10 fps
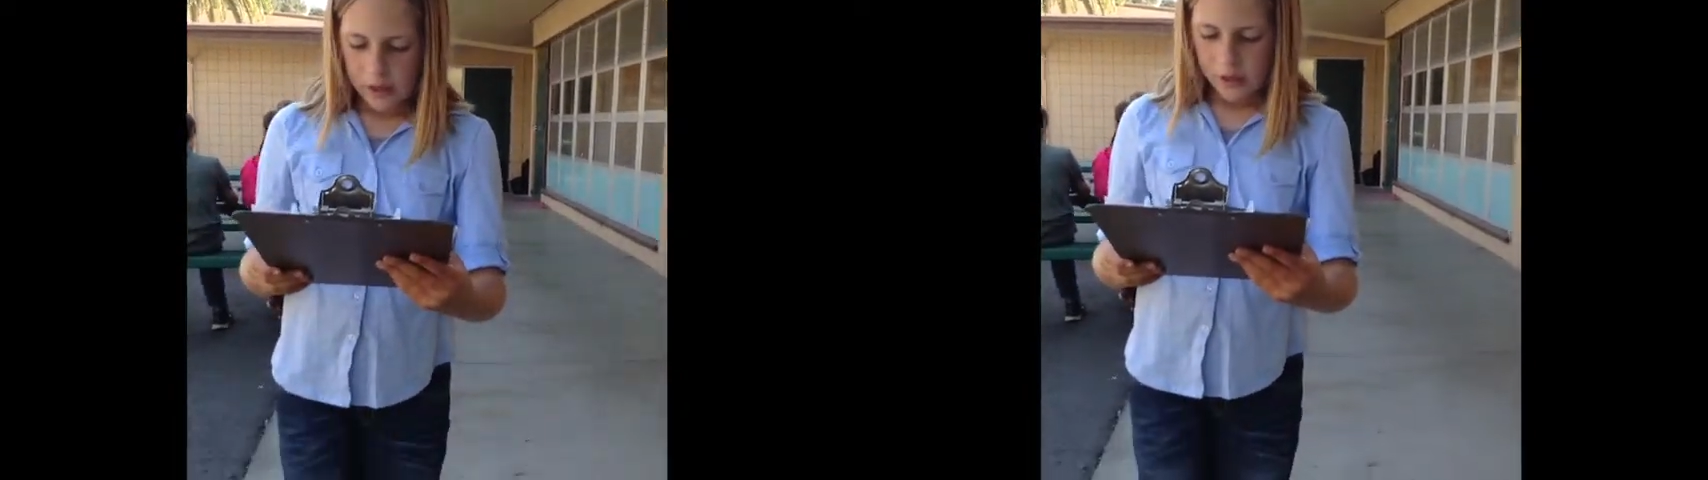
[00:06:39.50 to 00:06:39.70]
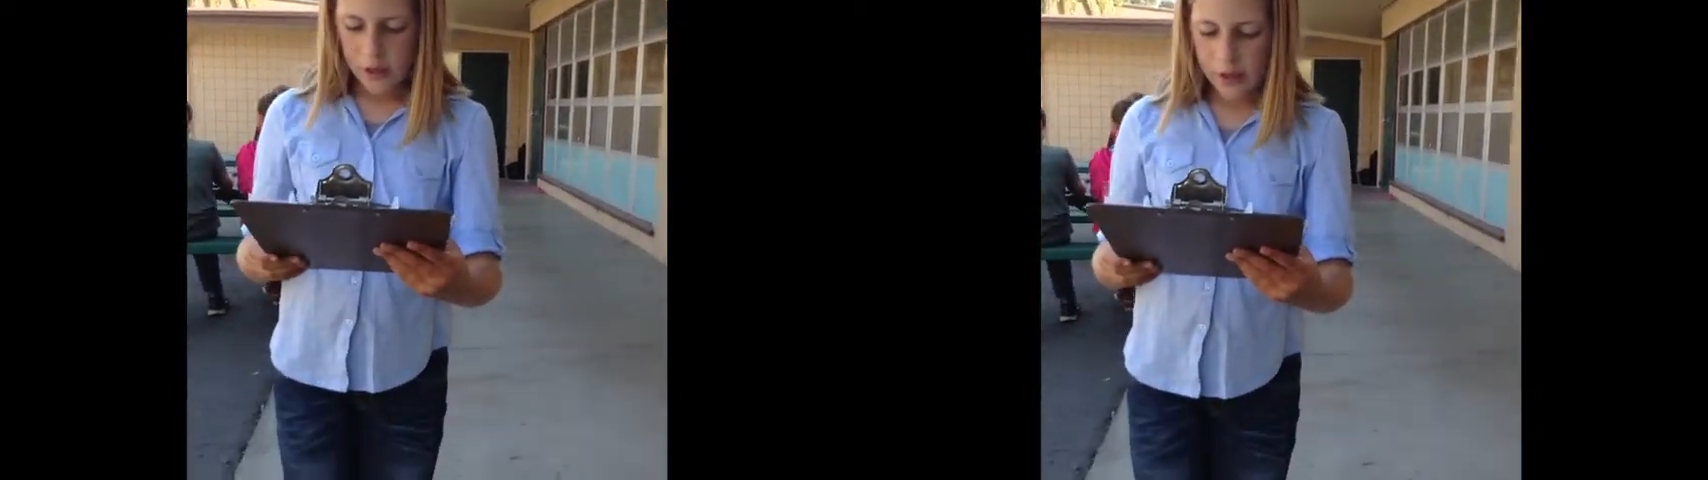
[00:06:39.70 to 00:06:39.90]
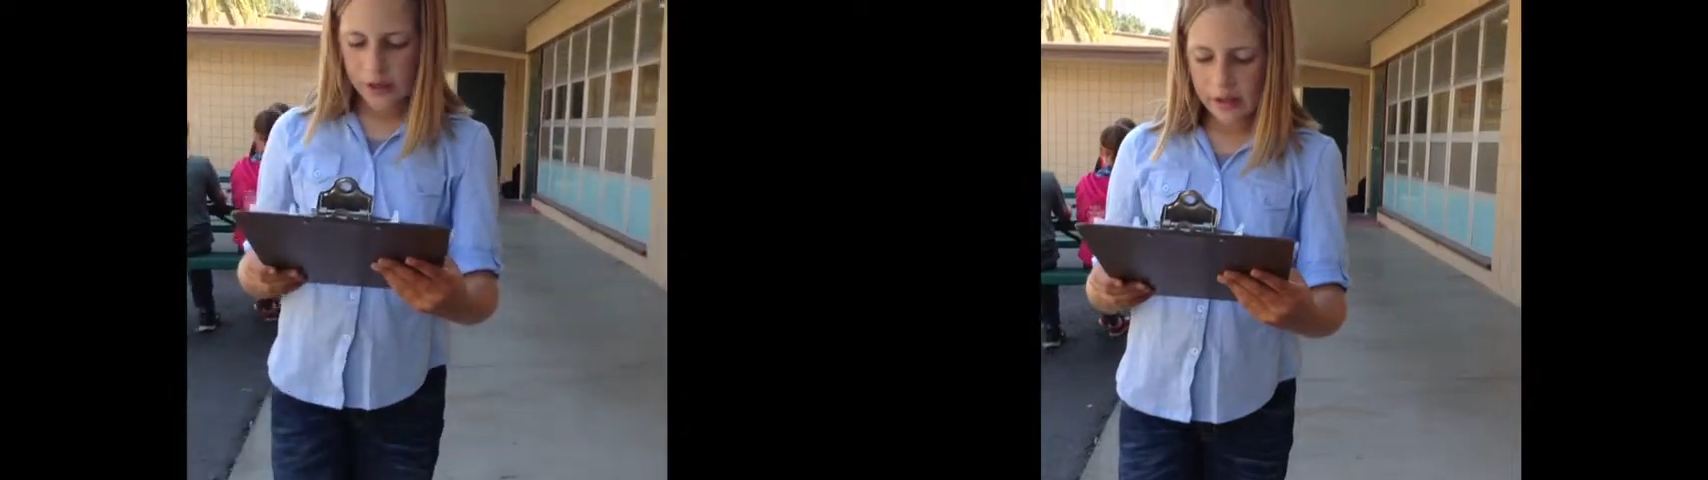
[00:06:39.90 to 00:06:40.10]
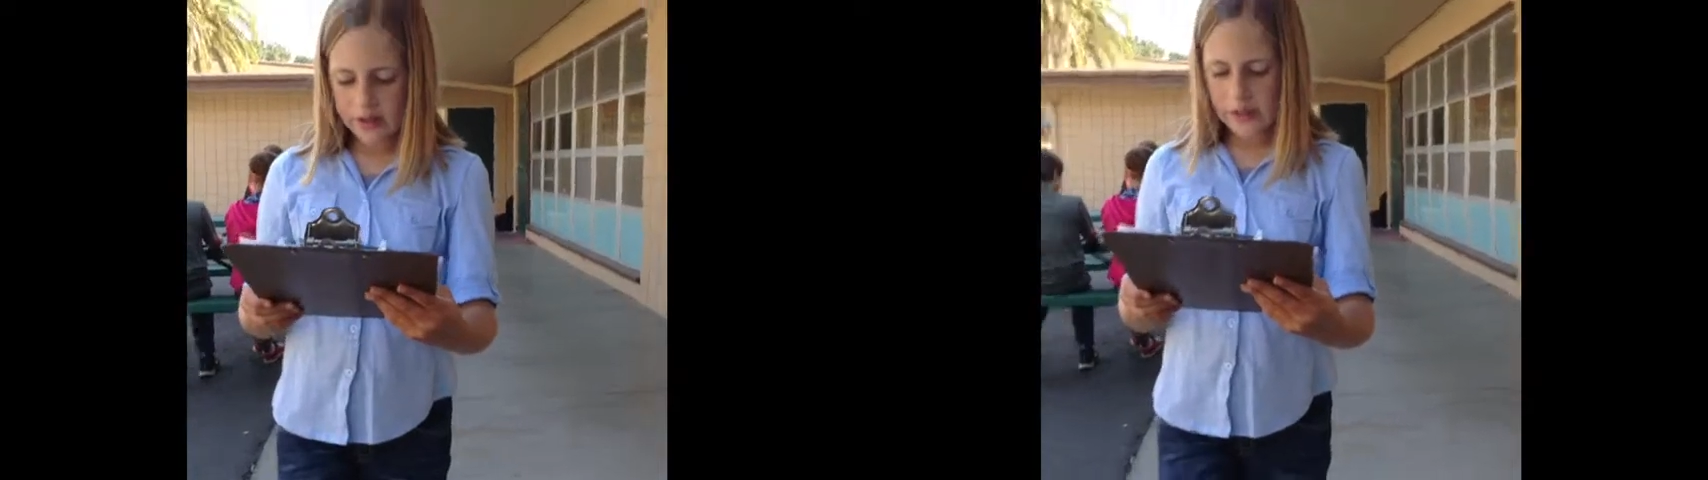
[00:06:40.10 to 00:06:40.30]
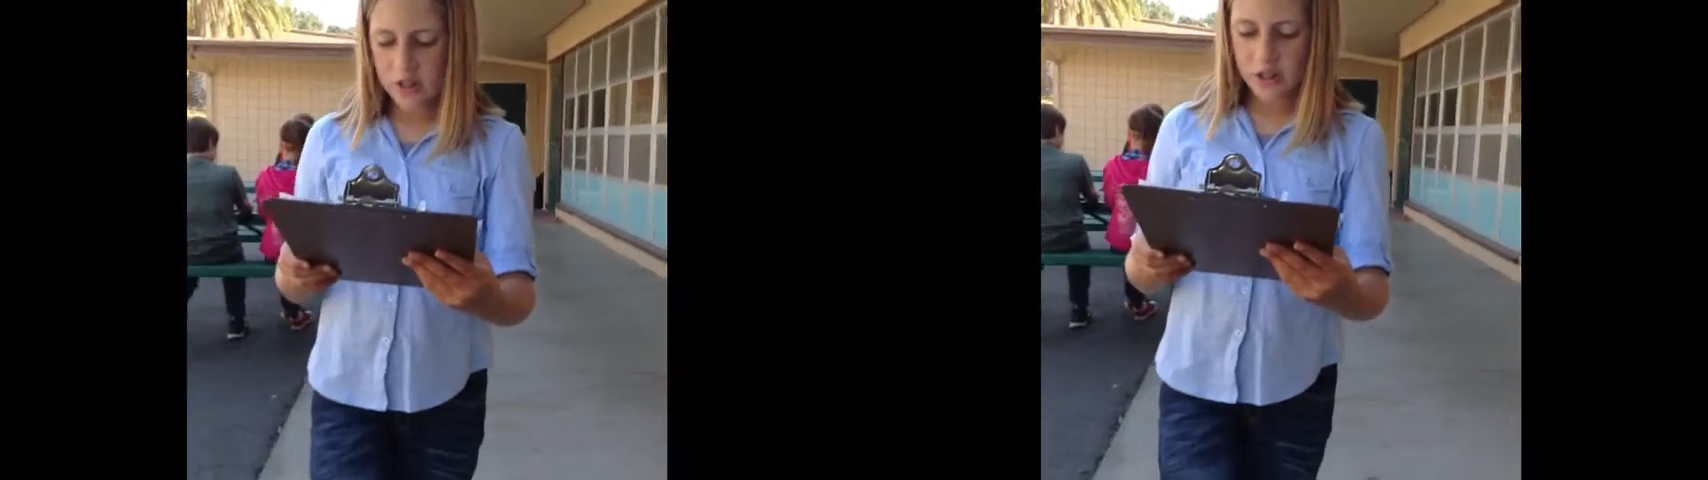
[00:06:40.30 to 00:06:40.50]
The
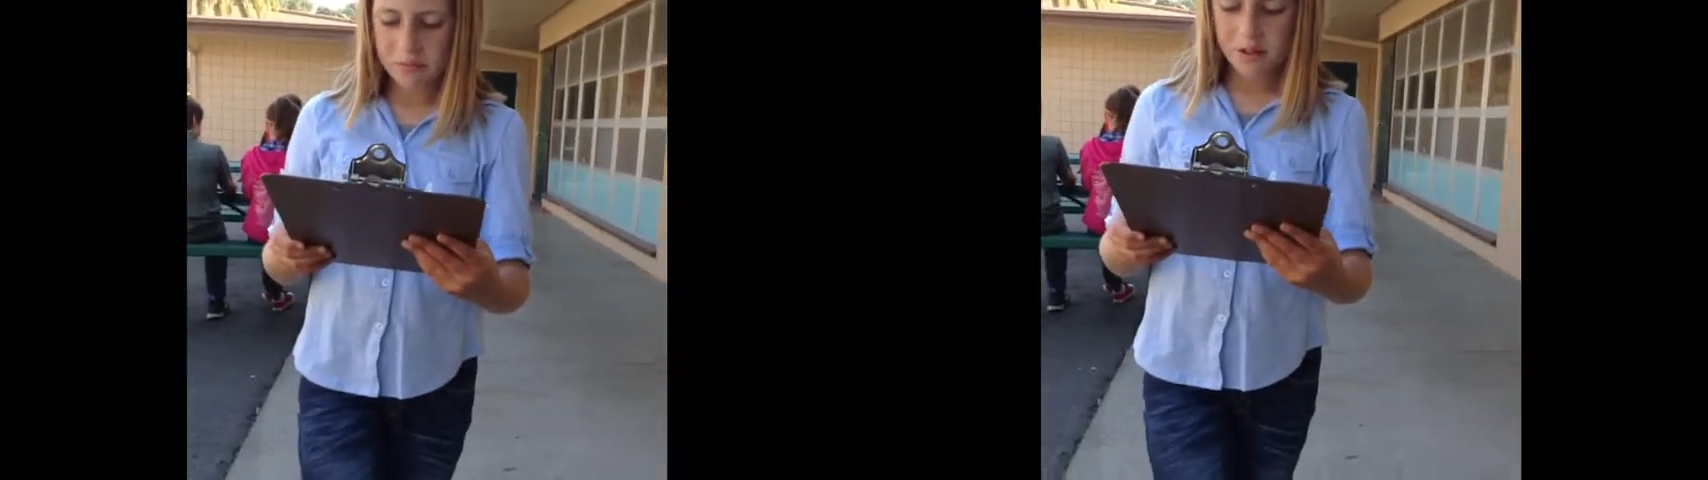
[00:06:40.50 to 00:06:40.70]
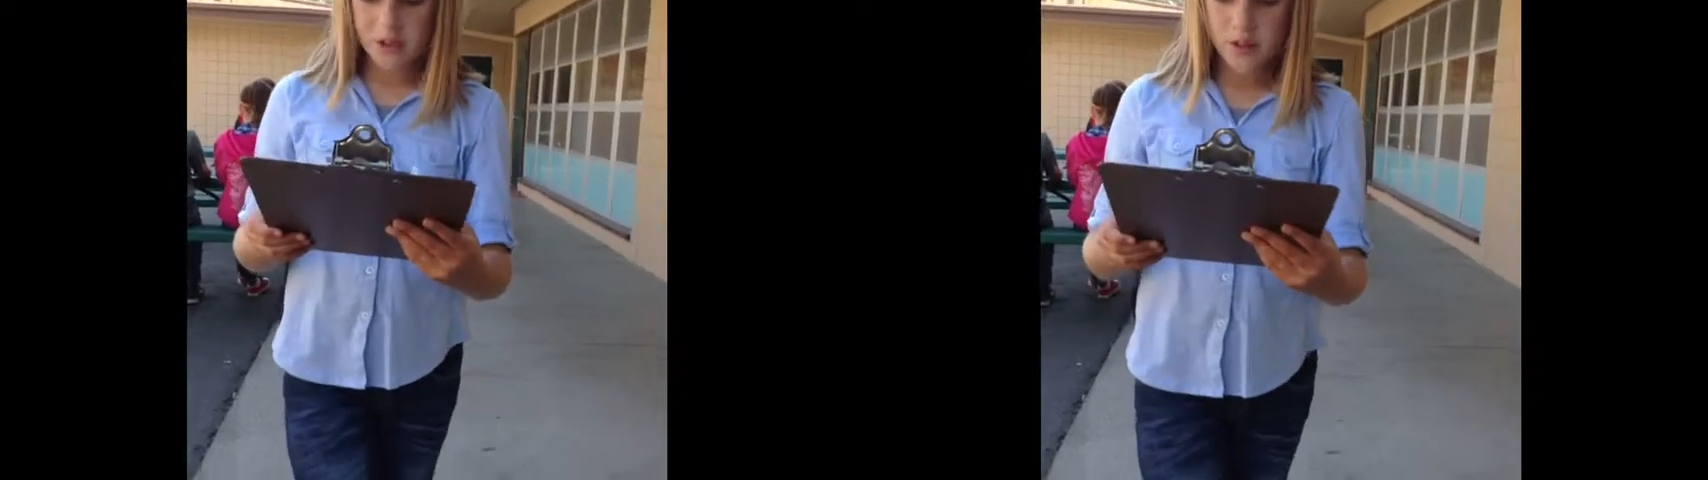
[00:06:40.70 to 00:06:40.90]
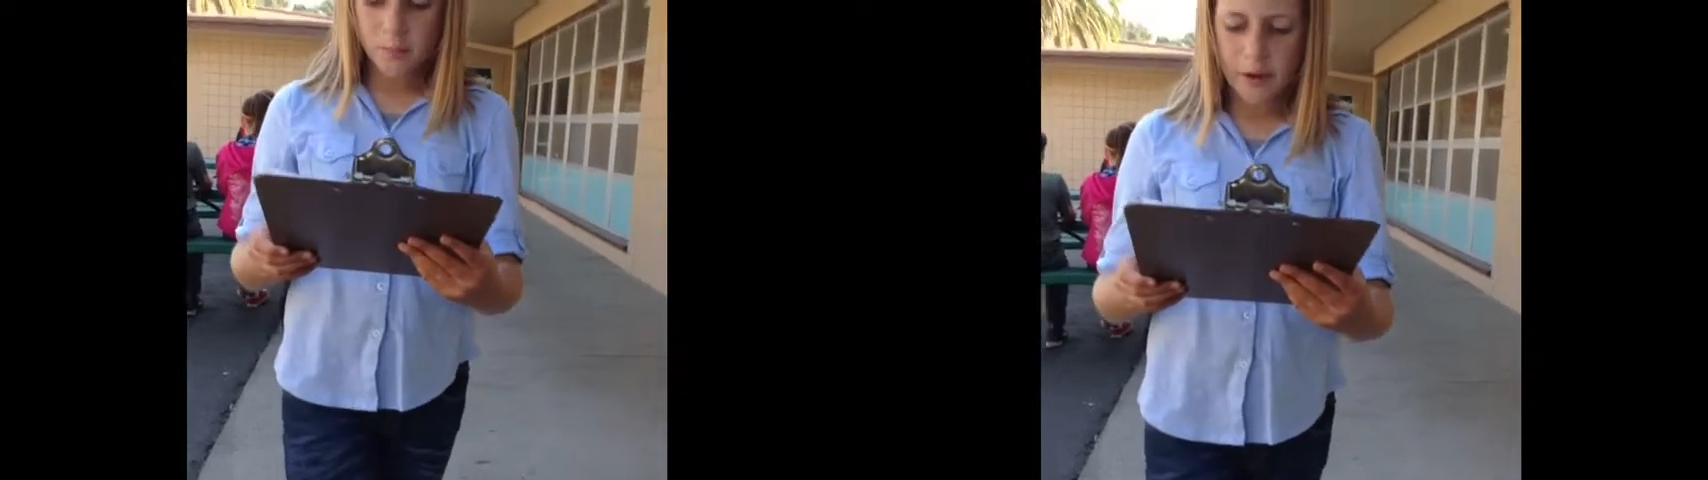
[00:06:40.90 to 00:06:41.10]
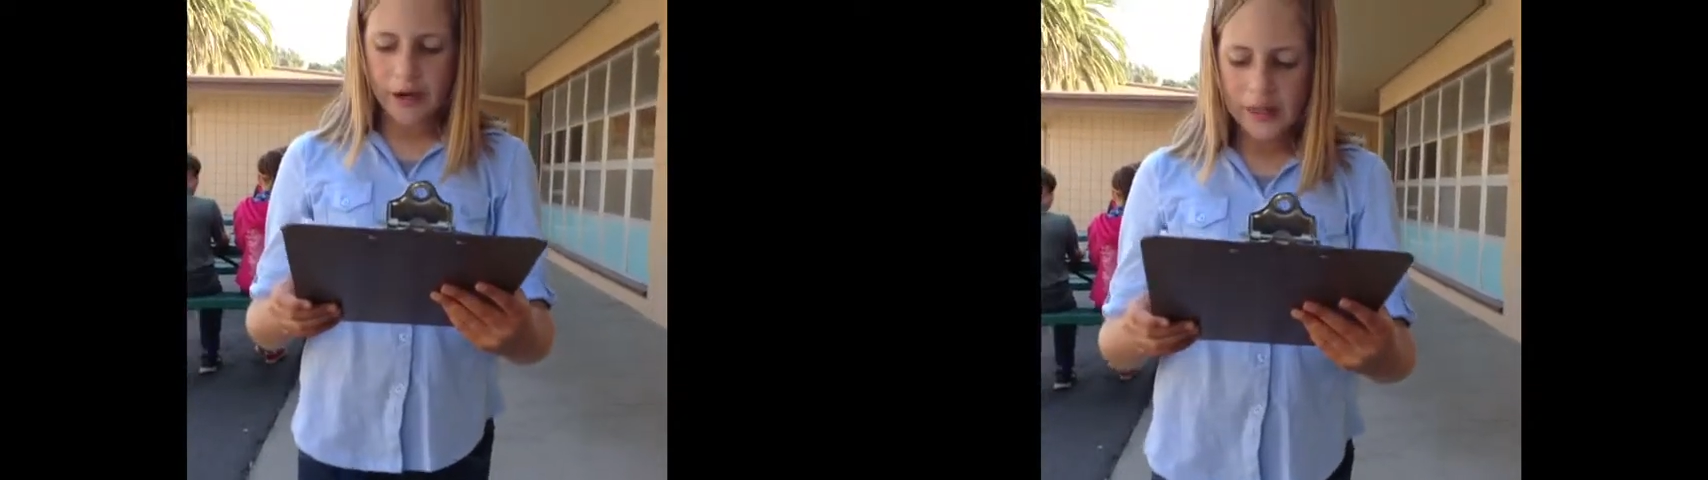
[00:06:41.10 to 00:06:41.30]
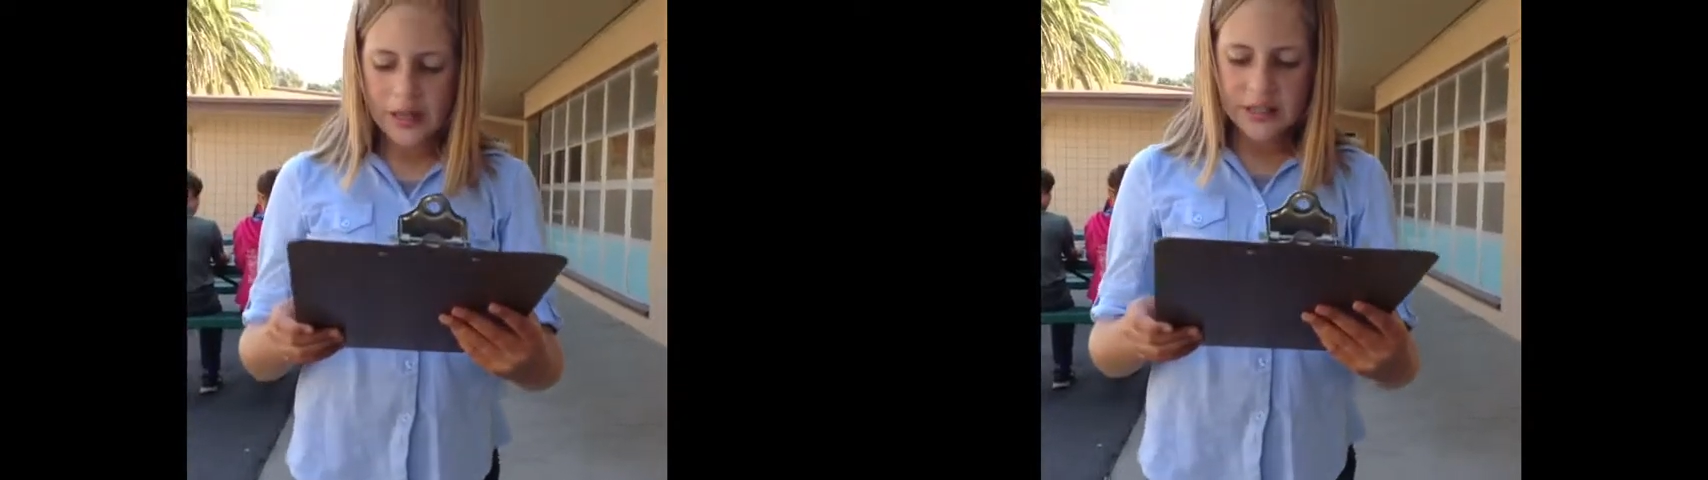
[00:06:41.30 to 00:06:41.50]
earliest Egyptians buried the